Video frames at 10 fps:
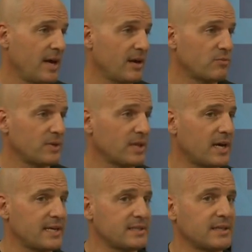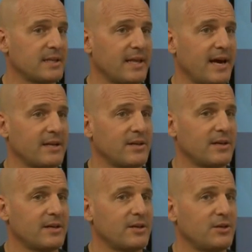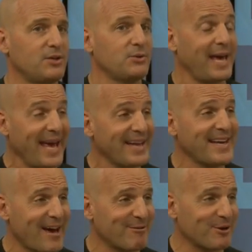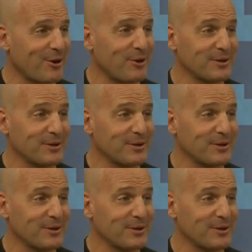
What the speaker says: and realizing that you can have it all.